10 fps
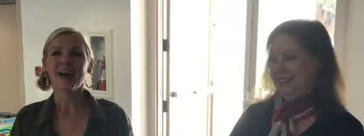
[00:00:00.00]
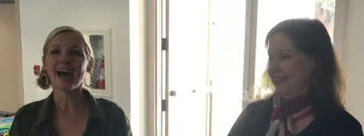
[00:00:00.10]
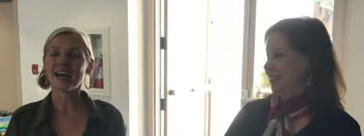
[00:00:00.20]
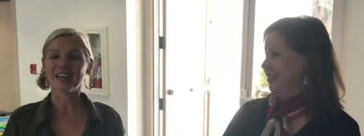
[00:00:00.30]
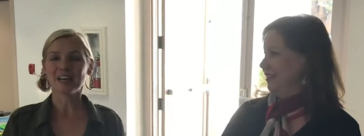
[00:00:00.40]

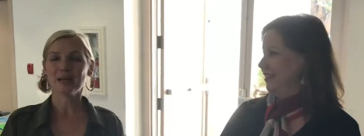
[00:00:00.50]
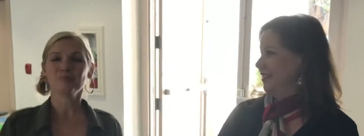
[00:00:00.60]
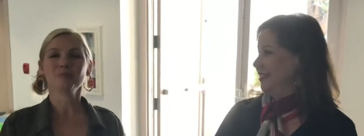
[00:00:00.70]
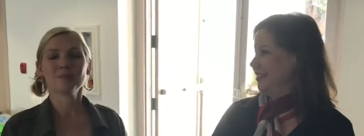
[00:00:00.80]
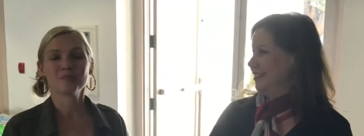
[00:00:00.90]
Speaker 1: Hi,
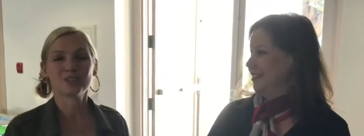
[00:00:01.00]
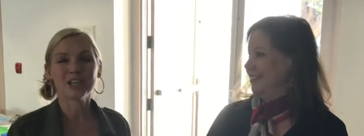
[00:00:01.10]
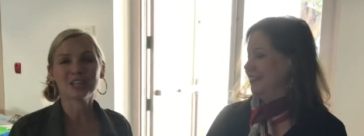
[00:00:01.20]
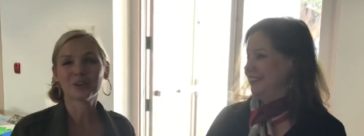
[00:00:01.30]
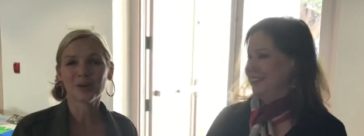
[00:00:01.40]
I'm
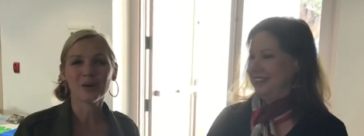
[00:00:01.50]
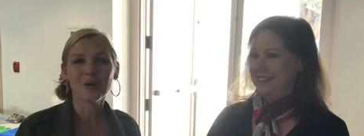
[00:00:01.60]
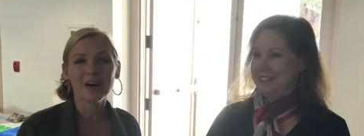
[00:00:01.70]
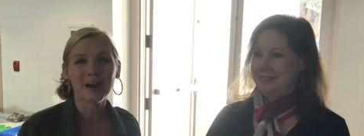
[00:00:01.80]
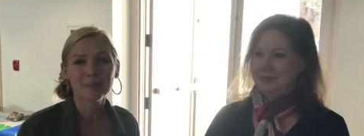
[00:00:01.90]
Jenni
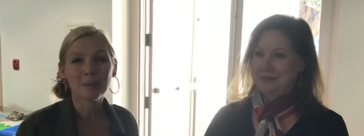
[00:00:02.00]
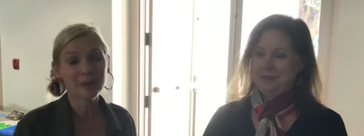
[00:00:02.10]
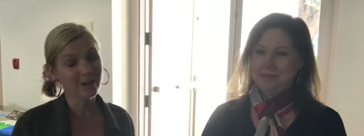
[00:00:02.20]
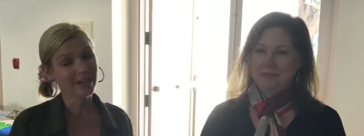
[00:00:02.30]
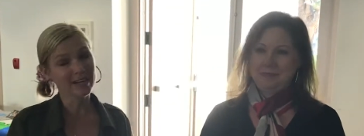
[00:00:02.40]
Crow. I'm a
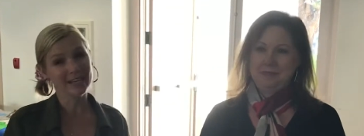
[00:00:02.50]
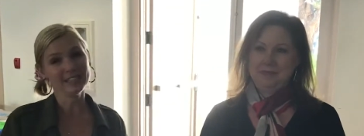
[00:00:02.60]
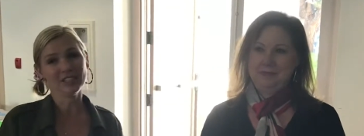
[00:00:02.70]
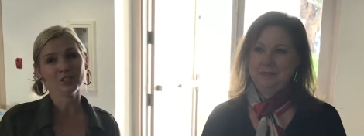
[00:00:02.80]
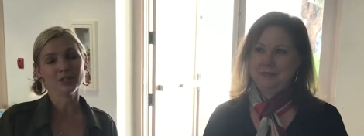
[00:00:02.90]
parent
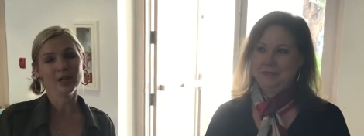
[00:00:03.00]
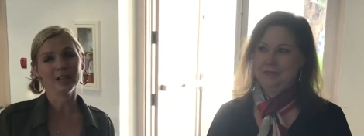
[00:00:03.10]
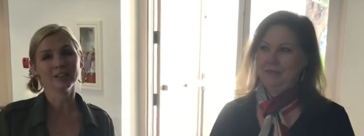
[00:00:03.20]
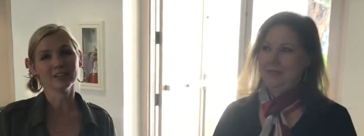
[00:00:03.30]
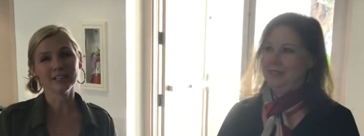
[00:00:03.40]
and teacher
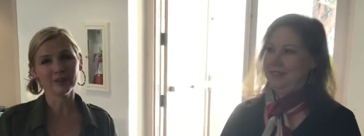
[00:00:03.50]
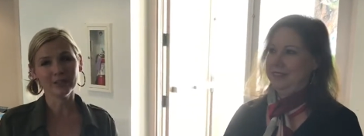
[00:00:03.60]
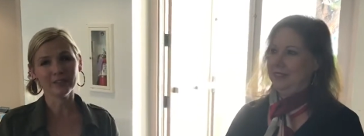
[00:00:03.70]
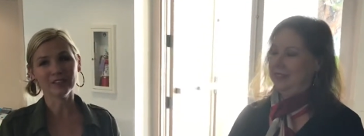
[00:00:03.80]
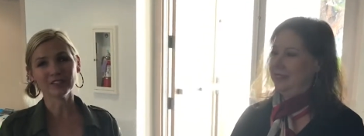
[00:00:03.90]
at Our Lady
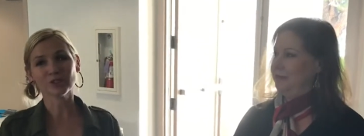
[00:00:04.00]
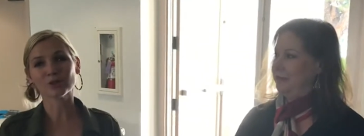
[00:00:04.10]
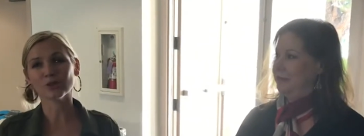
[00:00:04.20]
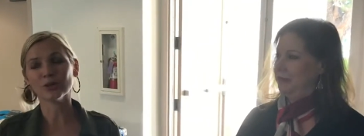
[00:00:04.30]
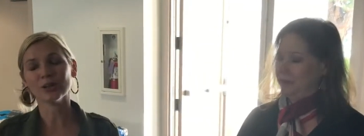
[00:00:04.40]
Queen of Angels
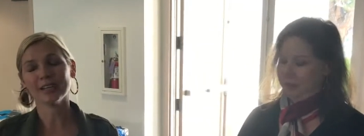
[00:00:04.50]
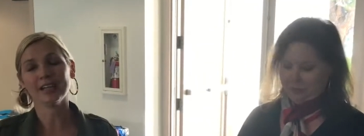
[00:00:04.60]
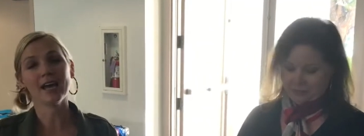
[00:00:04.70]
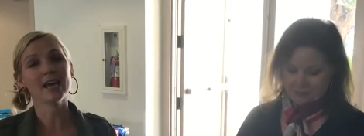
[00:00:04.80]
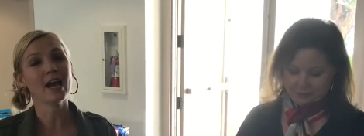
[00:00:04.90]
School, and
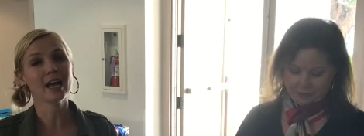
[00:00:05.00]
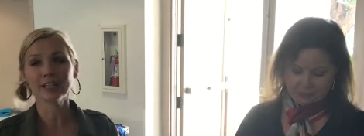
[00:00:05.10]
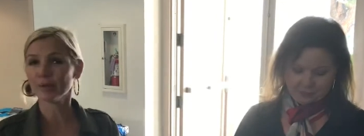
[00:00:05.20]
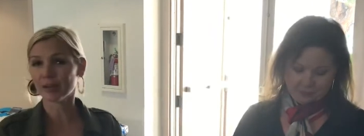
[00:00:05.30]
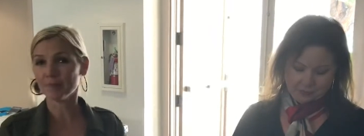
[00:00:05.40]
I
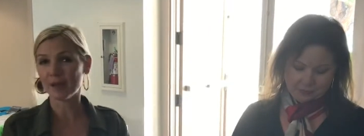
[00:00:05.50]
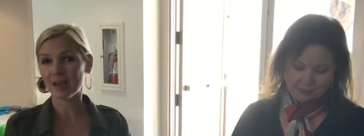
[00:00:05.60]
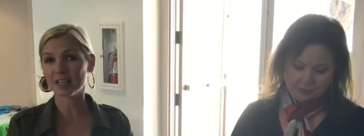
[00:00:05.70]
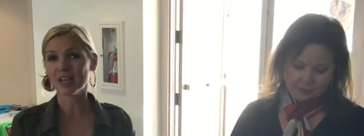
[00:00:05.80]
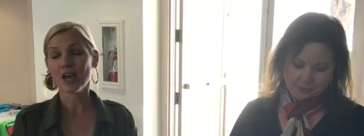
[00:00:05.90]
highly
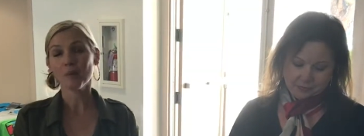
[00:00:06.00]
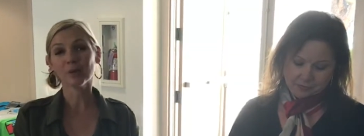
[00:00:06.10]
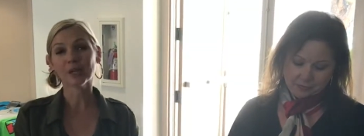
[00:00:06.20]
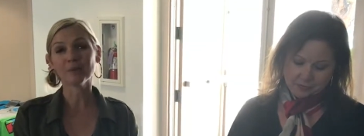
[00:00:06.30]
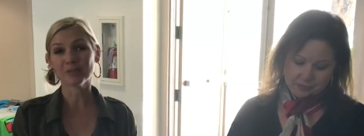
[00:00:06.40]
recommend
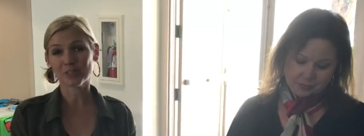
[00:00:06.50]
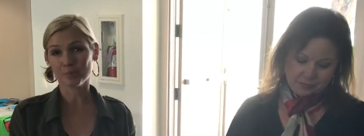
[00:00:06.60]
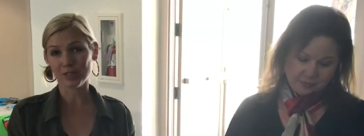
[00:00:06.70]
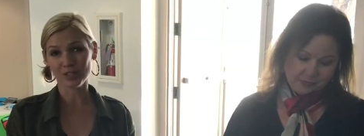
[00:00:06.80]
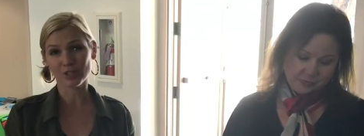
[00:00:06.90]
bringing Mr.
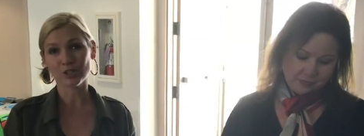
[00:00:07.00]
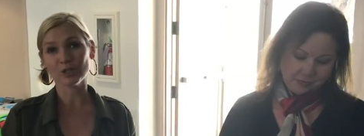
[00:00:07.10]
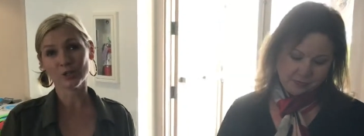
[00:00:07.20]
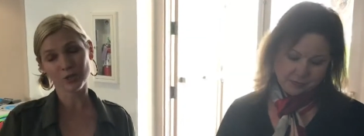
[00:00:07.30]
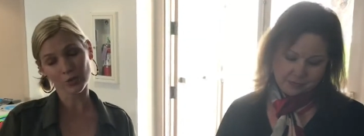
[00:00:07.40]
Peace to
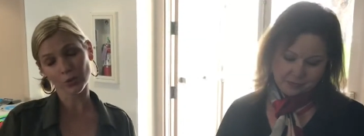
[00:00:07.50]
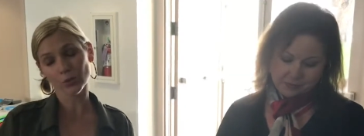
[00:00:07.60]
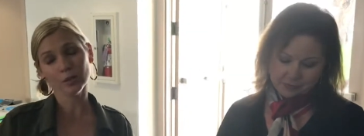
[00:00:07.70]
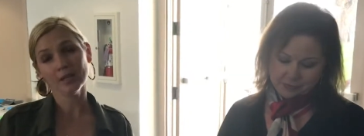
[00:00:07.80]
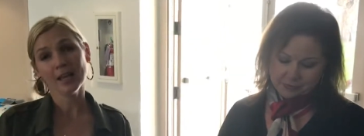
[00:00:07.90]
your
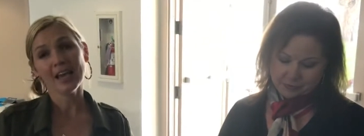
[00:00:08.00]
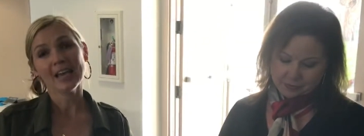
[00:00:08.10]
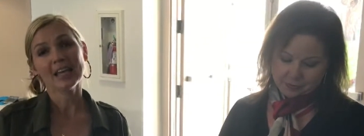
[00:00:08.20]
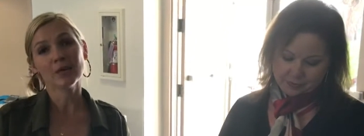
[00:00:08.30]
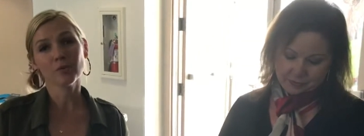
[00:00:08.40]
school.
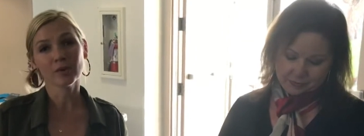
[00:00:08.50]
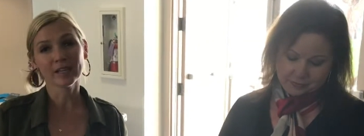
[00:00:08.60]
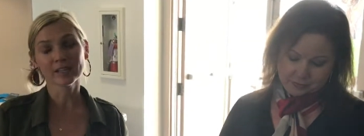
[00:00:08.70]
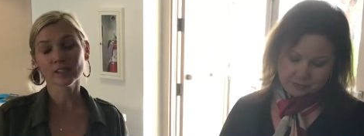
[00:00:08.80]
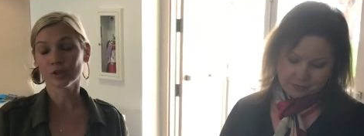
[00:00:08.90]
He
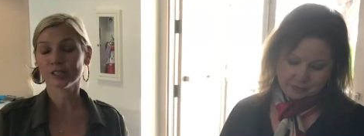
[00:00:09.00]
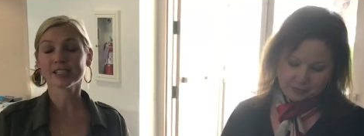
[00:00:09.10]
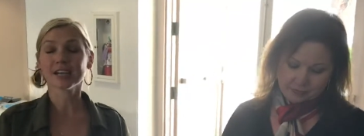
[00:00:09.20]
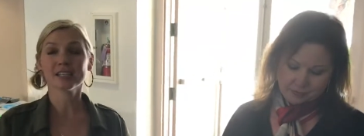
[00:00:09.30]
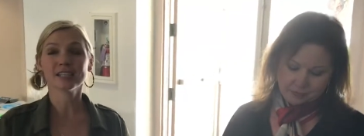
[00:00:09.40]
brings or
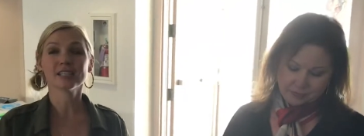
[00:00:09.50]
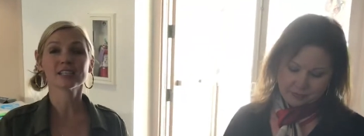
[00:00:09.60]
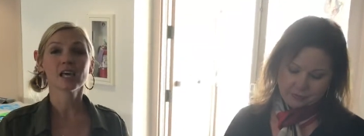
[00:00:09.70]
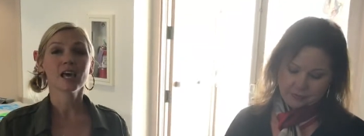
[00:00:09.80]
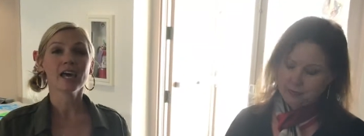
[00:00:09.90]

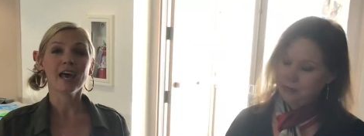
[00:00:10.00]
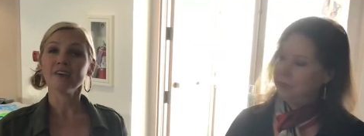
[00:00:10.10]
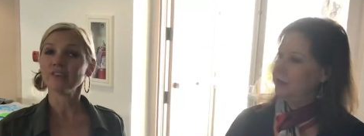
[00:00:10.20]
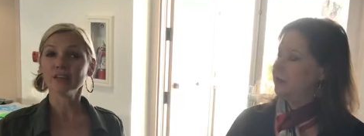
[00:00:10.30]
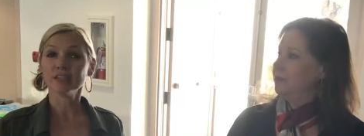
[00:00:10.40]
discusses
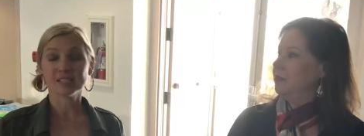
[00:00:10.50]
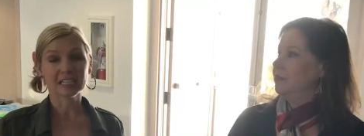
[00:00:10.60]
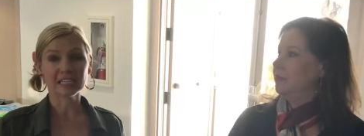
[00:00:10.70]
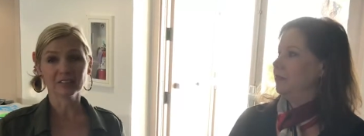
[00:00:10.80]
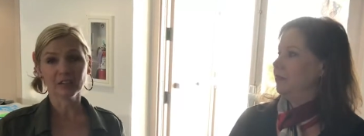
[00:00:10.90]
heavy,
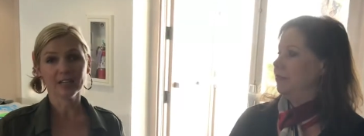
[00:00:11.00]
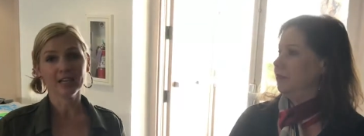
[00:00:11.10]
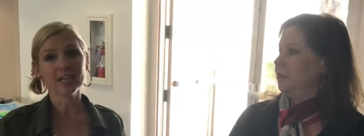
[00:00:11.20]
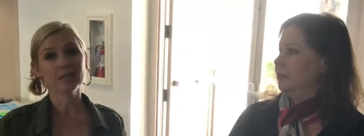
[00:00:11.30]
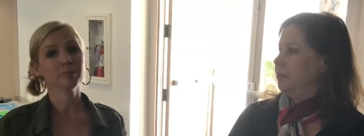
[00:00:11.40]

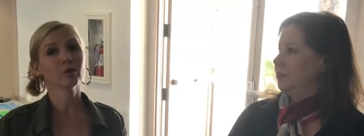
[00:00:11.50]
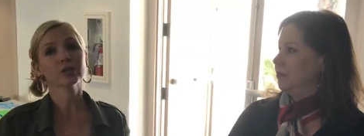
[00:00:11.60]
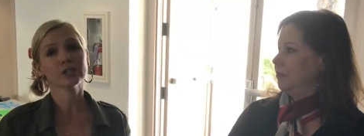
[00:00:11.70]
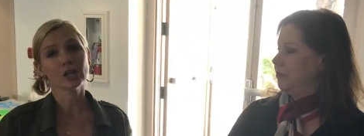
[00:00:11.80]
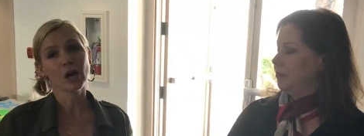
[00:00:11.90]
significant, and
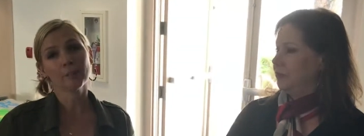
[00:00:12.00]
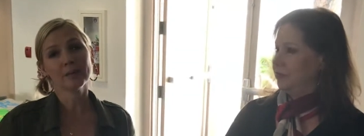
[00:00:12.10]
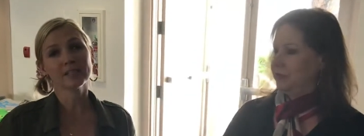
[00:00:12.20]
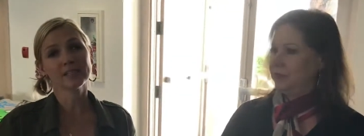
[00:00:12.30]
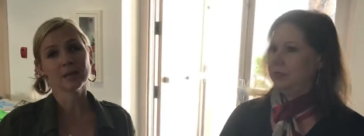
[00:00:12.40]
important
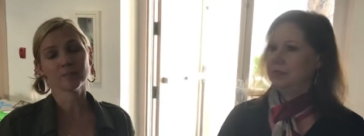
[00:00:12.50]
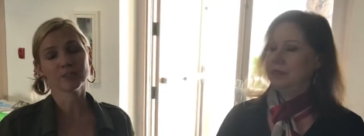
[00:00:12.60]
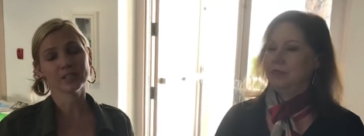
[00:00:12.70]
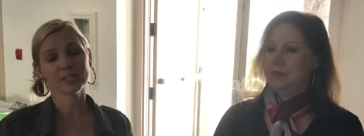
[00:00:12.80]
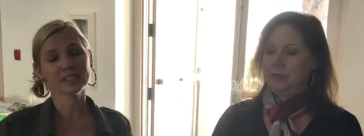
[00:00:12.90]
topics and
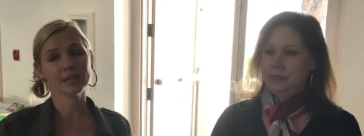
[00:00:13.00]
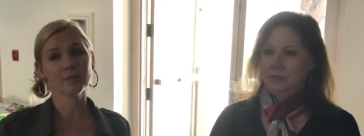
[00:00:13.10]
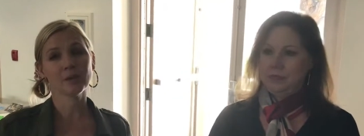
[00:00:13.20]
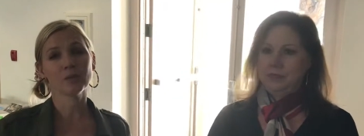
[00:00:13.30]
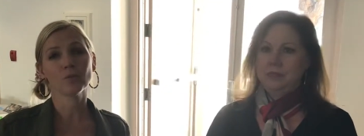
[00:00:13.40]
presents
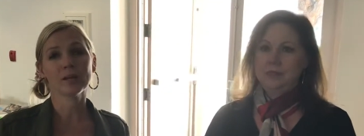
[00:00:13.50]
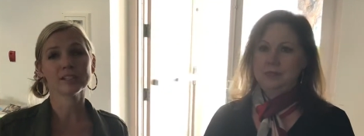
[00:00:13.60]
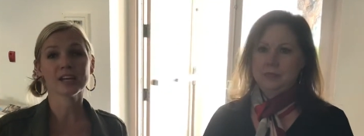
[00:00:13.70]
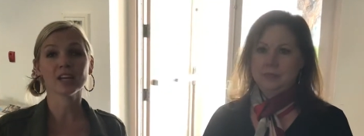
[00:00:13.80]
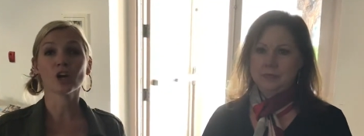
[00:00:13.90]
them in
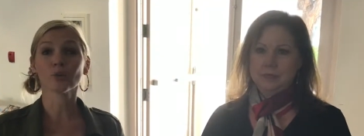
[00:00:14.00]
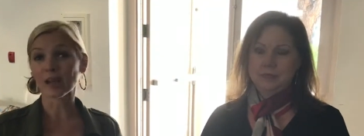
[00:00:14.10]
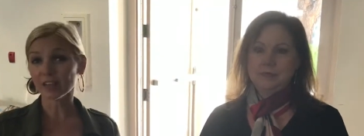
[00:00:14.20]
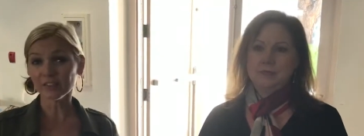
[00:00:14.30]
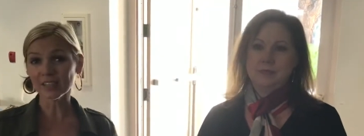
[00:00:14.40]
ways that are
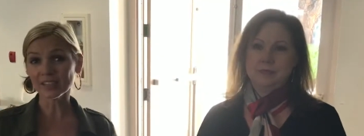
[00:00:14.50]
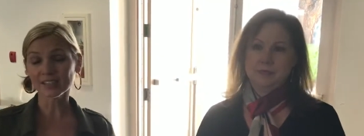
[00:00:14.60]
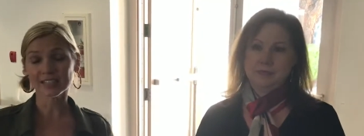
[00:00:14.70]
relevant,